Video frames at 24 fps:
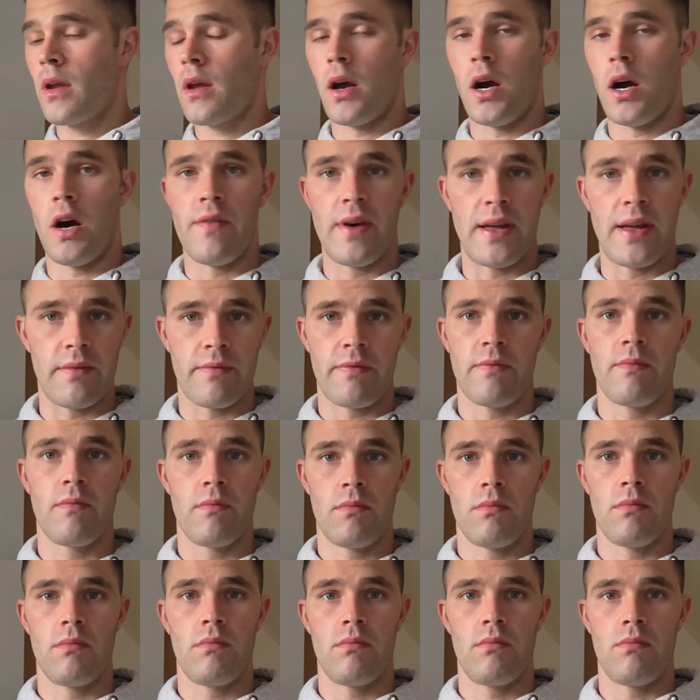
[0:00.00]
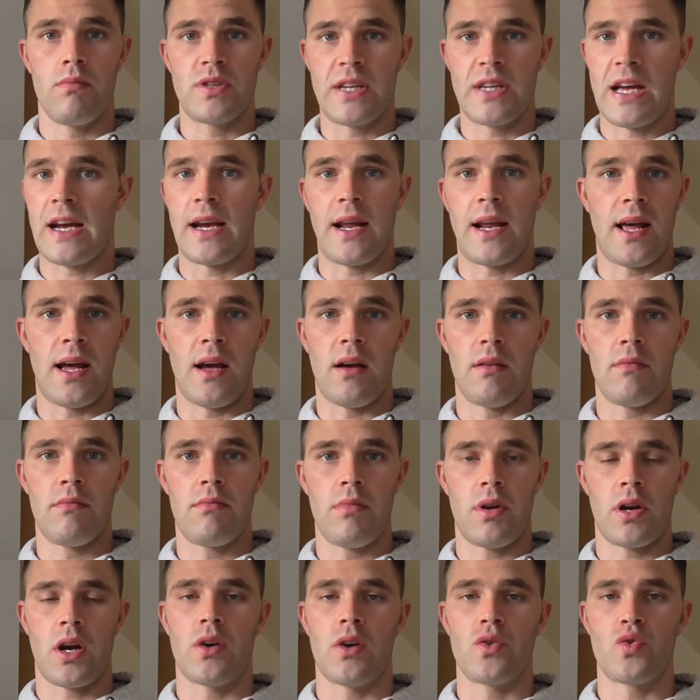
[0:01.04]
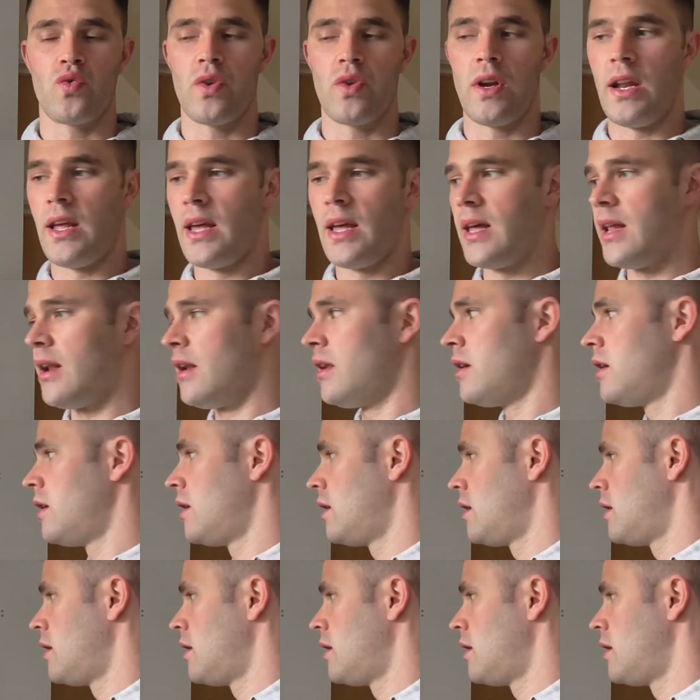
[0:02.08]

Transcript: I then was hanging out, like I was really ill,